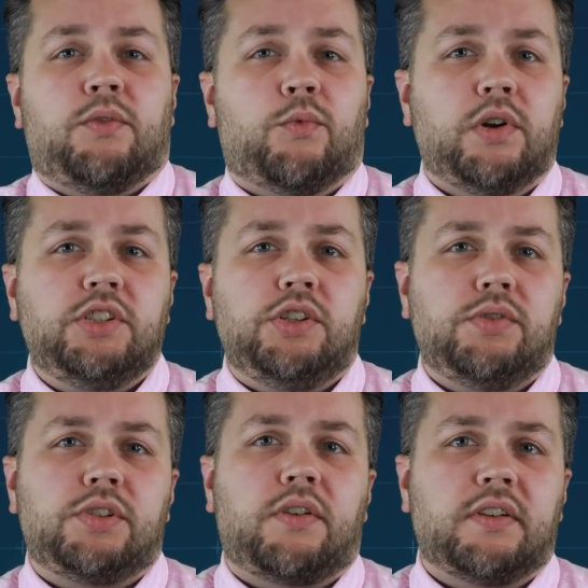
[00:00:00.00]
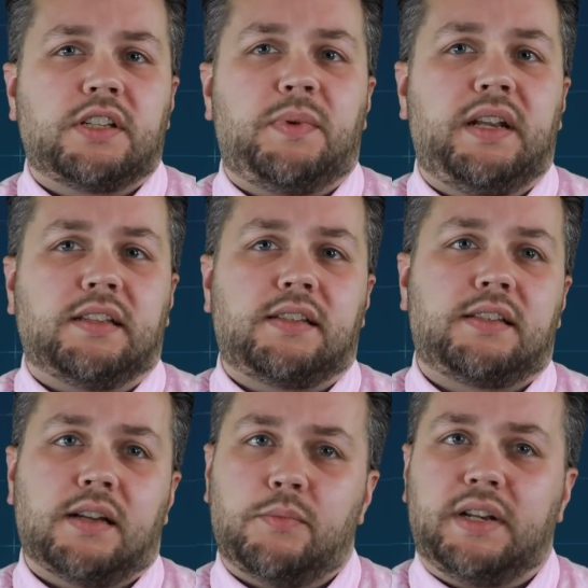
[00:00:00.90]
Once you start spending
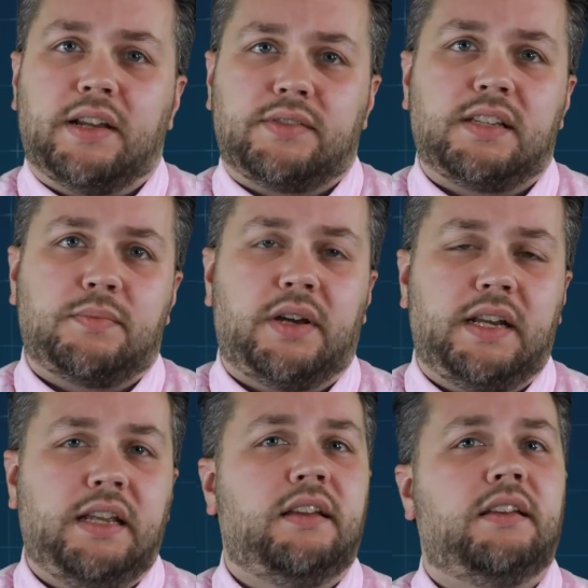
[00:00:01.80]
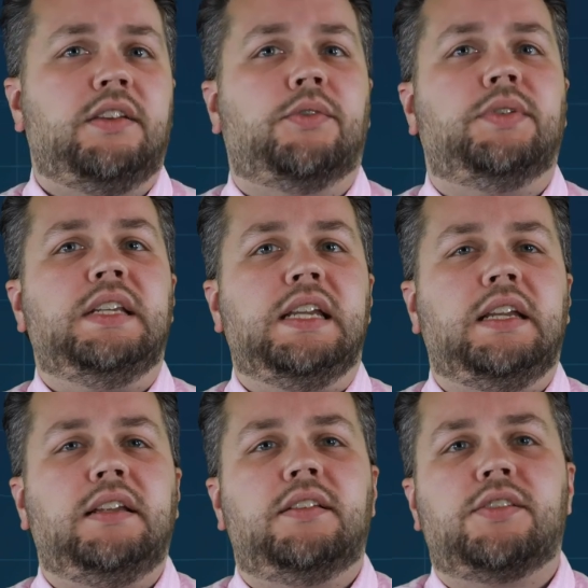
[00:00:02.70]
someone else's money, you'll
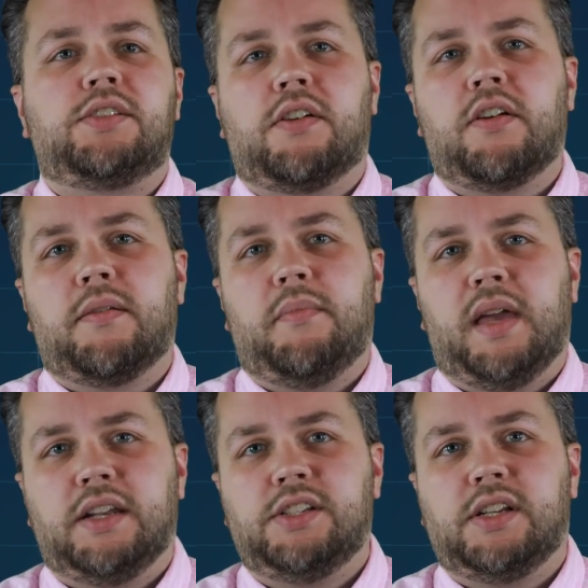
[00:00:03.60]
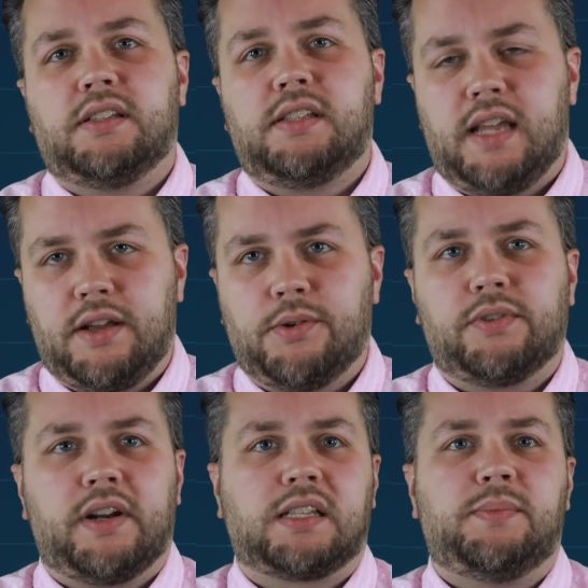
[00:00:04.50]
need to start managing
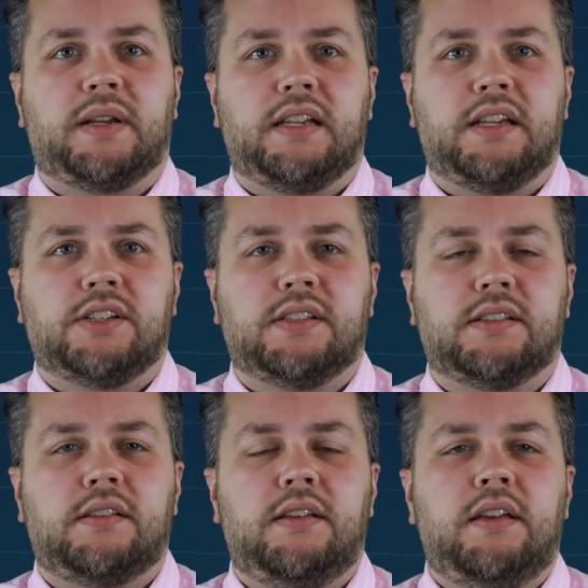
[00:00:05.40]
stakeholder expectations.